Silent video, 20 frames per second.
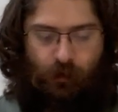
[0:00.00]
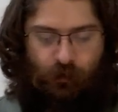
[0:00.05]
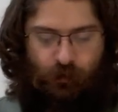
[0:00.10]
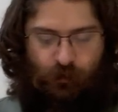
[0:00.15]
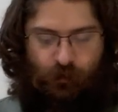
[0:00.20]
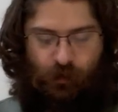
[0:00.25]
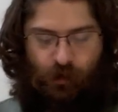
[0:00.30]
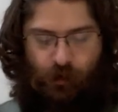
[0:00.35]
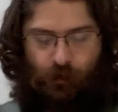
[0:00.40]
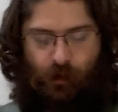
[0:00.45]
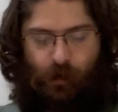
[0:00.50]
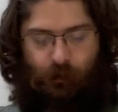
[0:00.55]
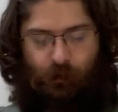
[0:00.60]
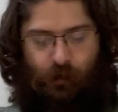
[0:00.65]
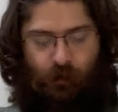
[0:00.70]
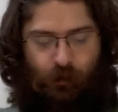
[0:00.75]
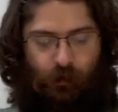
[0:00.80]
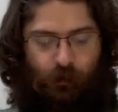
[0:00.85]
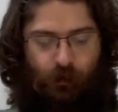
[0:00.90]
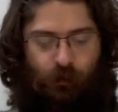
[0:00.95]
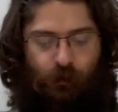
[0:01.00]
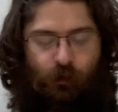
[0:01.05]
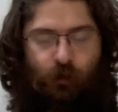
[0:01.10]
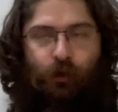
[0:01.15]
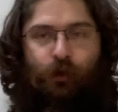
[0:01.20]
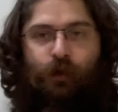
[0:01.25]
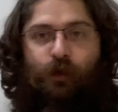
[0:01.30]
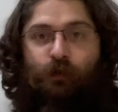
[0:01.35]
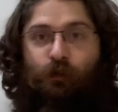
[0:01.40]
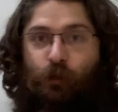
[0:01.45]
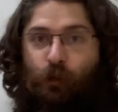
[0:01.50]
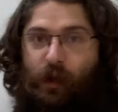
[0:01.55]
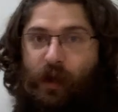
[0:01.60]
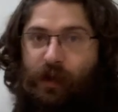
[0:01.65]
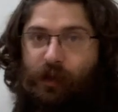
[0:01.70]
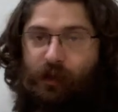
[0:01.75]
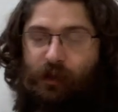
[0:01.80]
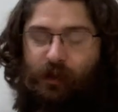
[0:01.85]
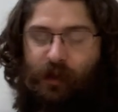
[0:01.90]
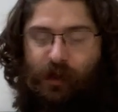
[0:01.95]
So I'm going to learn from what I
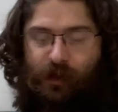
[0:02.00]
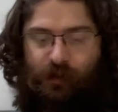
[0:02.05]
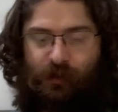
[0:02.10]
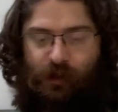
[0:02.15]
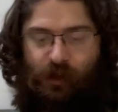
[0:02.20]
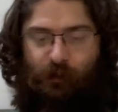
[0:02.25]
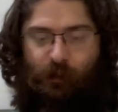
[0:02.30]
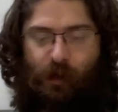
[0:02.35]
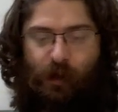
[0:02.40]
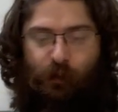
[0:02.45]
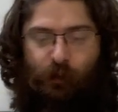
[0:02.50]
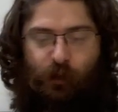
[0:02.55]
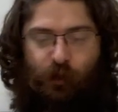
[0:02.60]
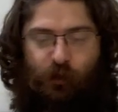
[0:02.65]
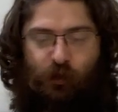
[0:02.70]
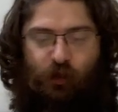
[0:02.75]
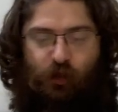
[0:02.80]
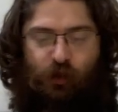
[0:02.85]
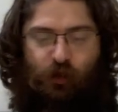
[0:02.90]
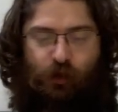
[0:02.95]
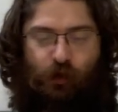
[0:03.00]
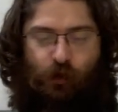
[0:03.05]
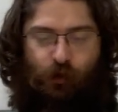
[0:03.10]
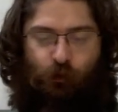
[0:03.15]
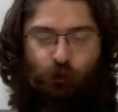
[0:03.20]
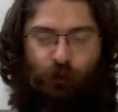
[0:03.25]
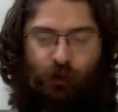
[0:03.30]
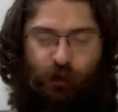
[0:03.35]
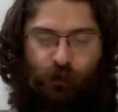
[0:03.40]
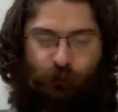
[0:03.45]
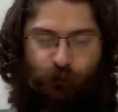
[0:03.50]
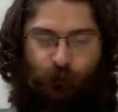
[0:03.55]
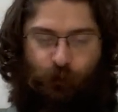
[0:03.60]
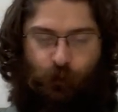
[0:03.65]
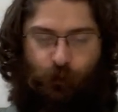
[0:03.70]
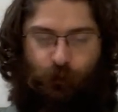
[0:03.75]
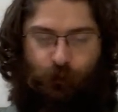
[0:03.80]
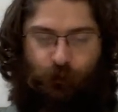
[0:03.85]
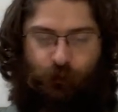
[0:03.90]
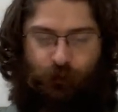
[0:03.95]
did last time. I'm going to start with the
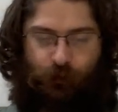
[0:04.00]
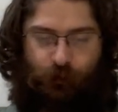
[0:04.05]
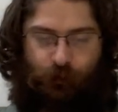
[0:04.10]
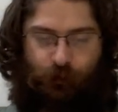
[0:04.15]
fold.